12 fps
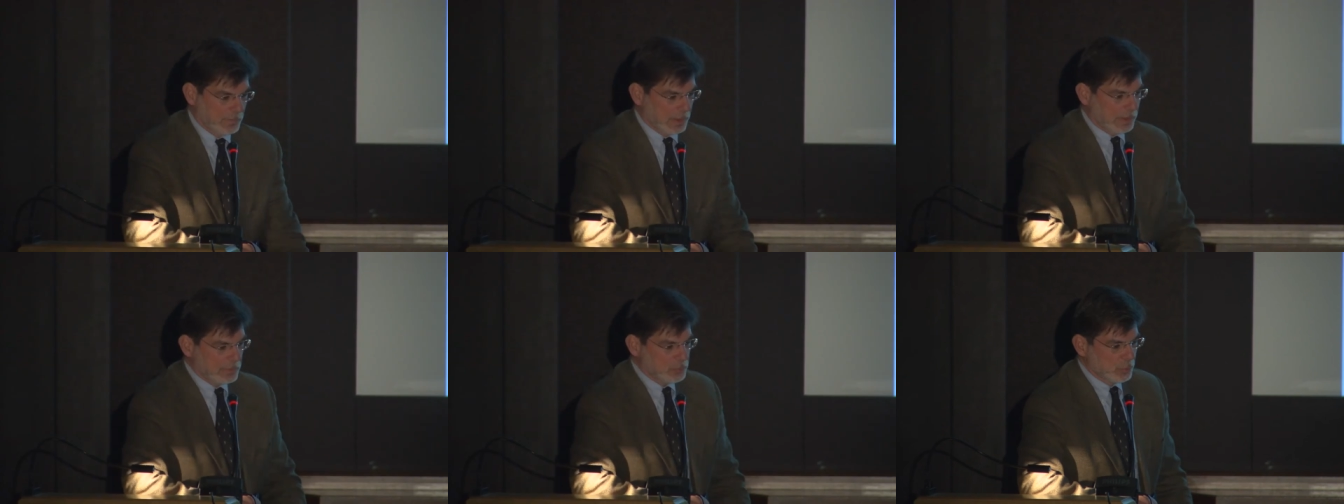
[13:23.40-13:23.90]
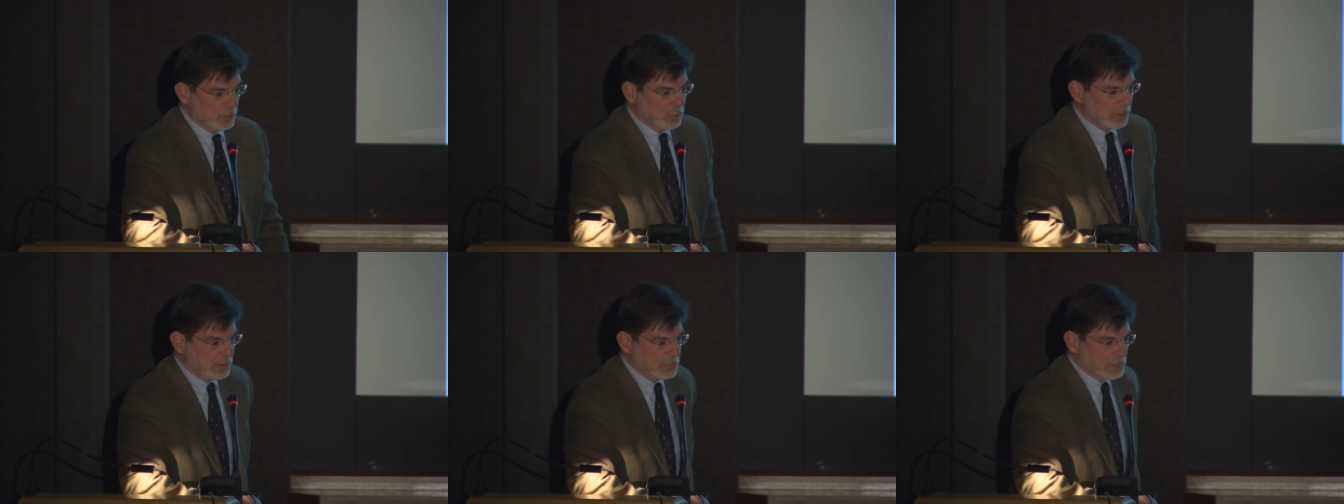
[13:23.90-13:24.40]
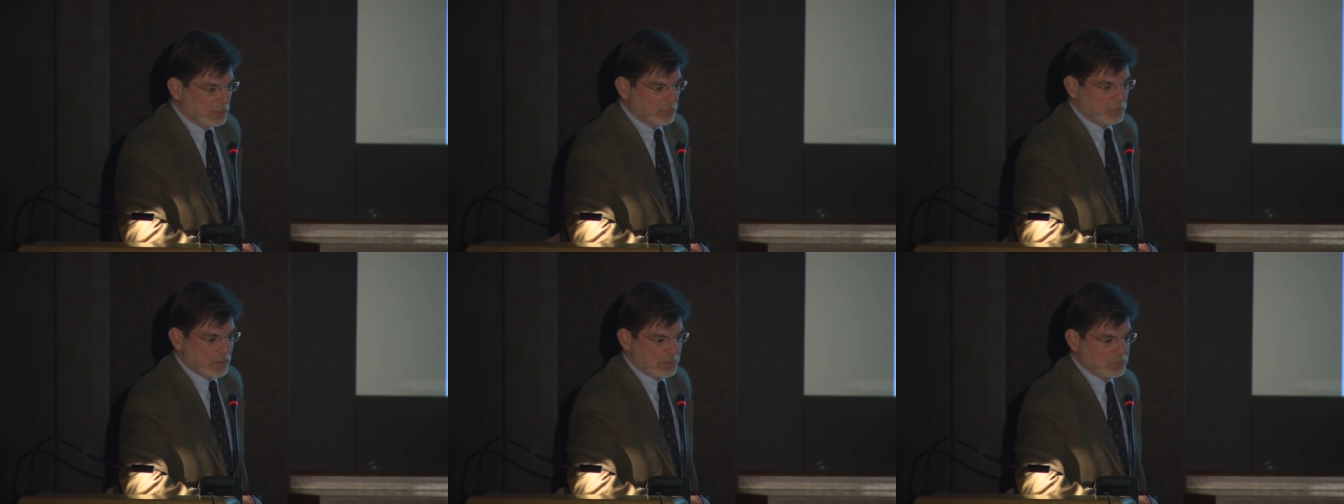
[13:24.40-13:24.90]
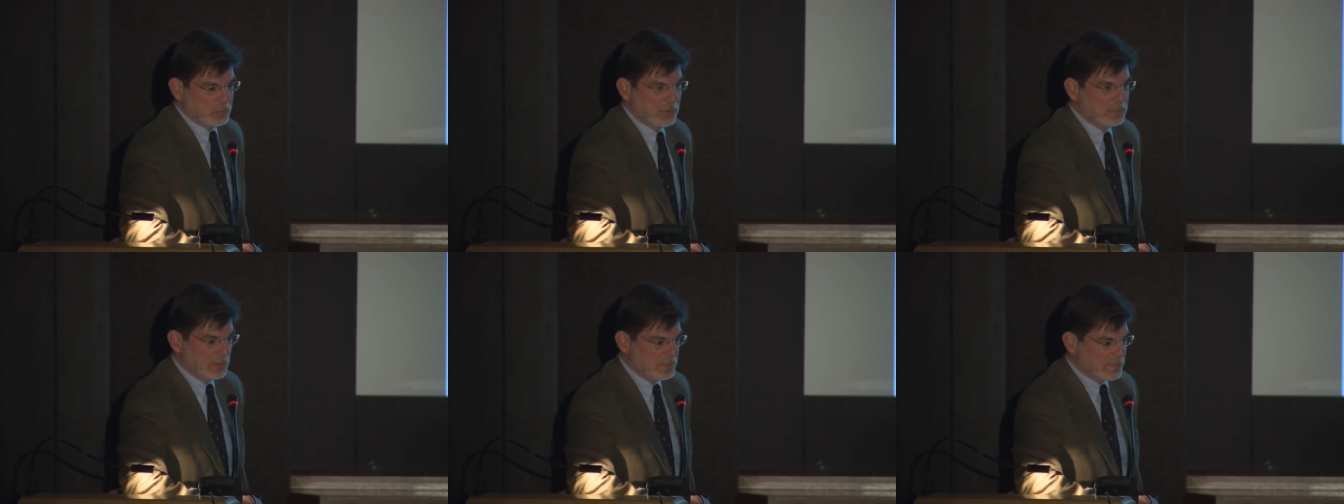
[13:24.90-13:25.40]
and if we look at
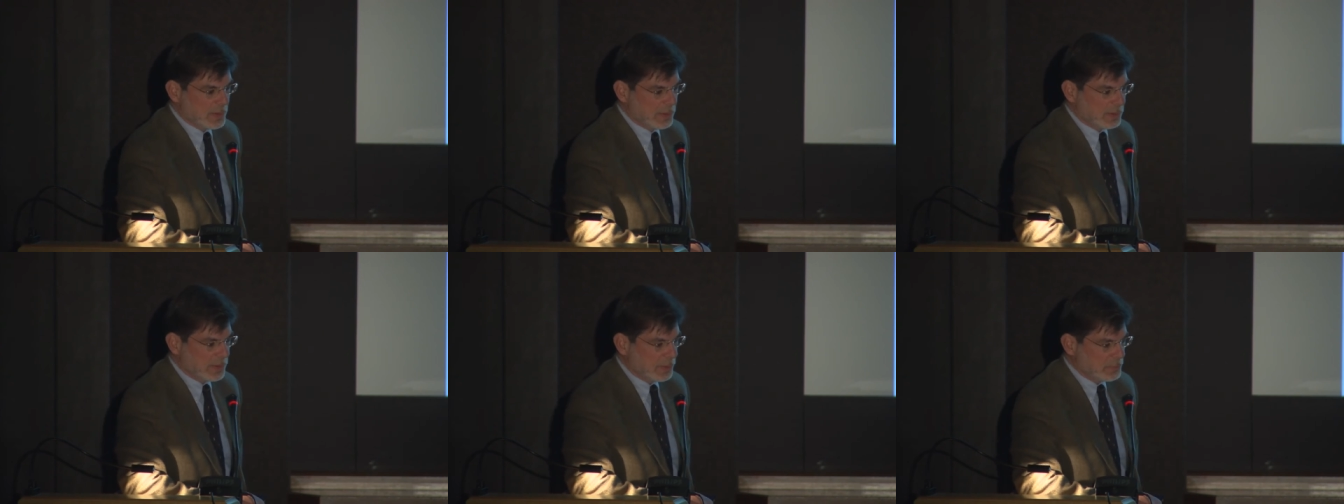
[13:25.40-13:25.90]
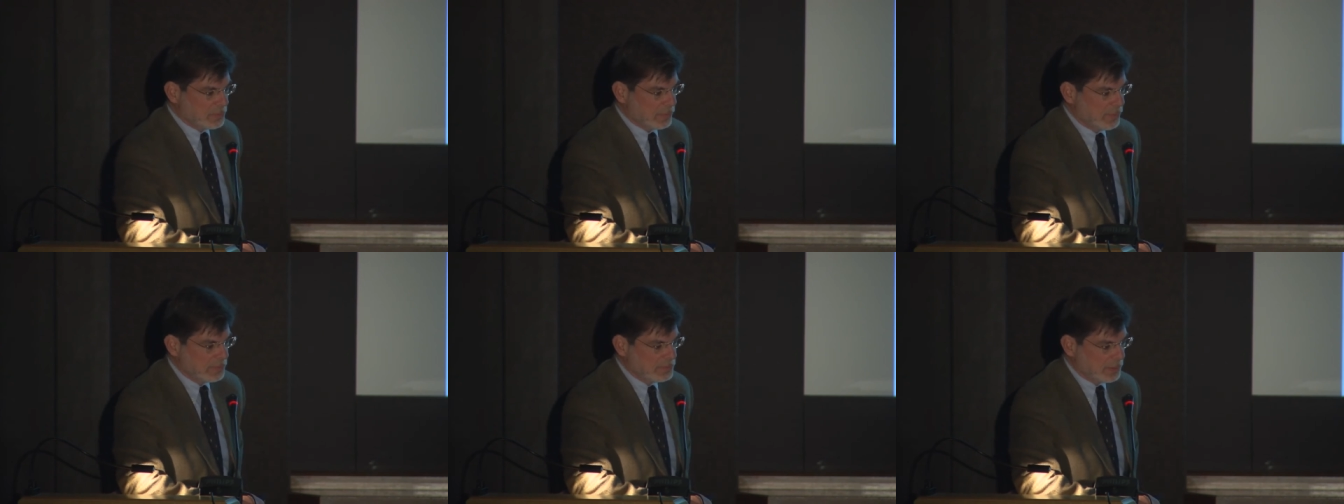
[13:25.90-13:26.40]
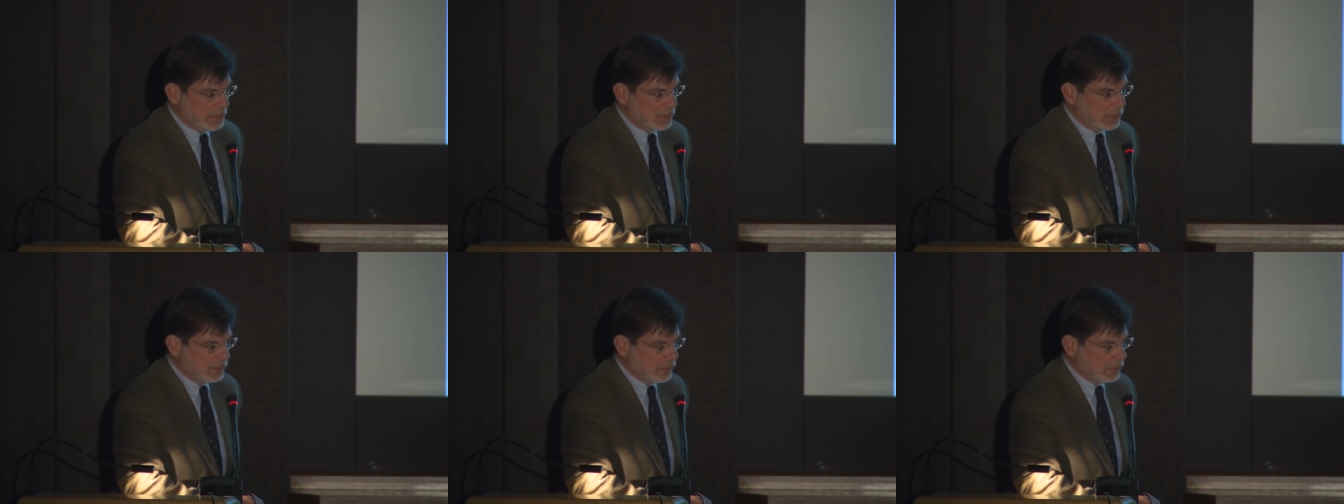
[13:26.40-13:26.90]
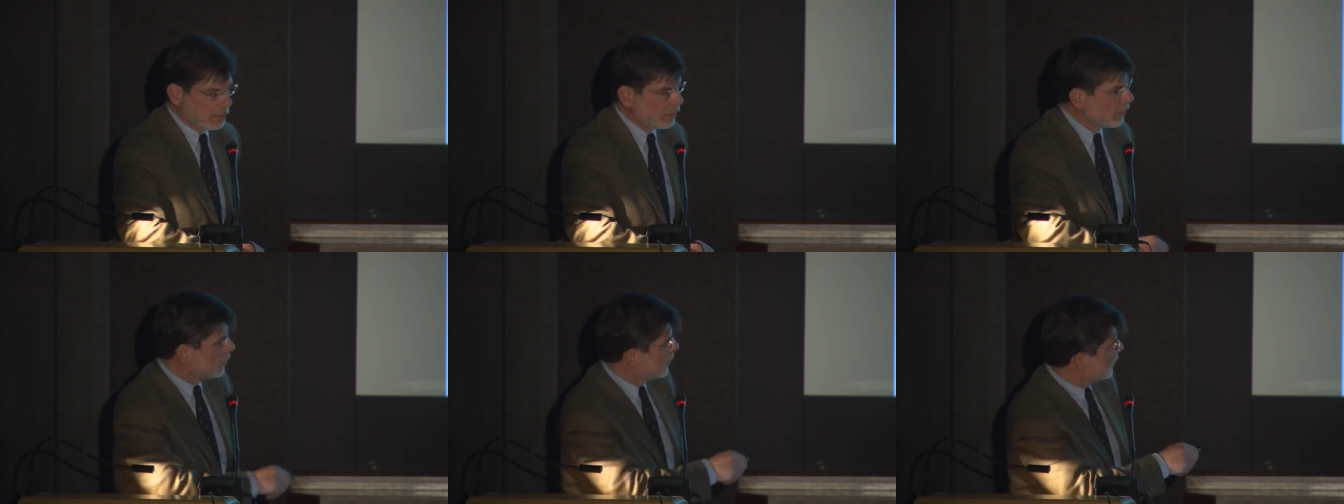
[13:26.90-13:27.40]
manufacturers and startups, these are, uh,
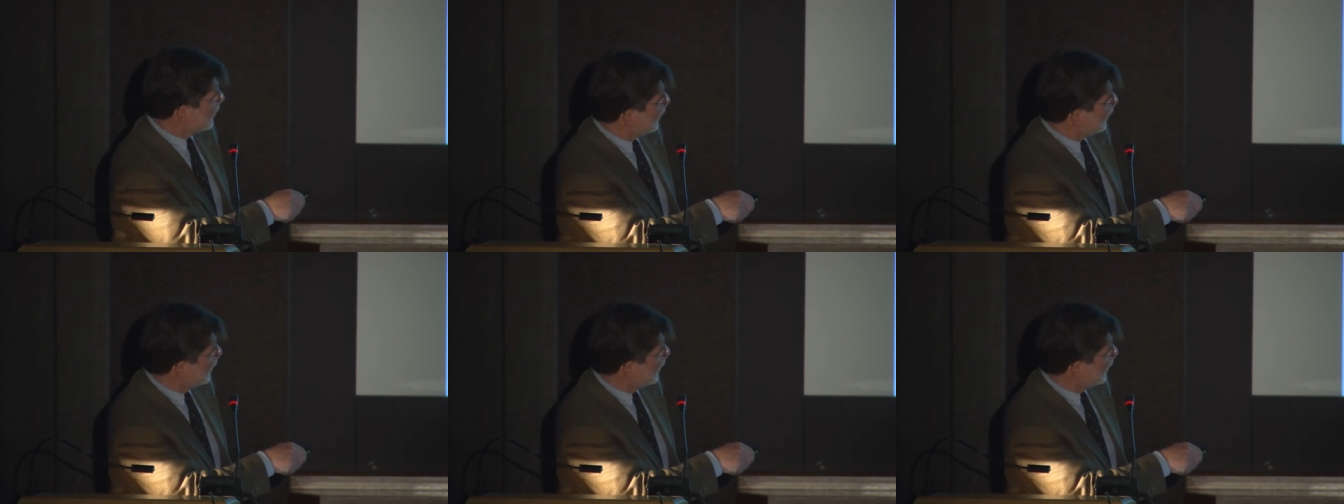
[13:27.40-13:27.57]
this is a